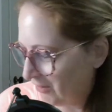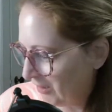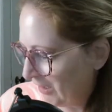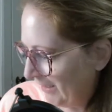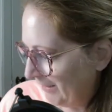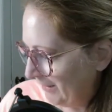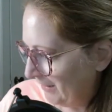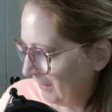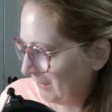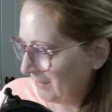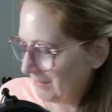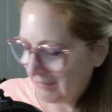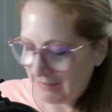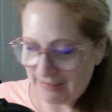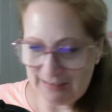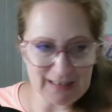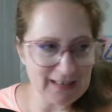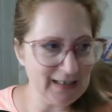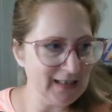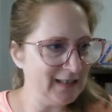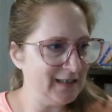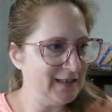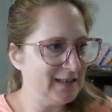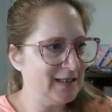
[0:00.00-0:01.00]
All right, let's
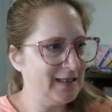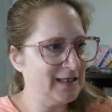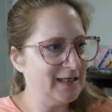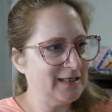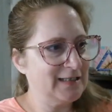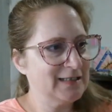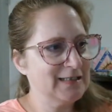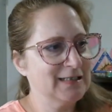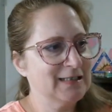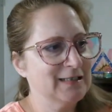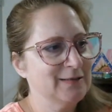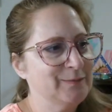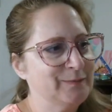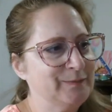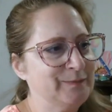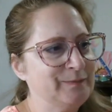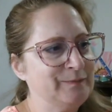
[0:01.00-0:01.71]
dig into this.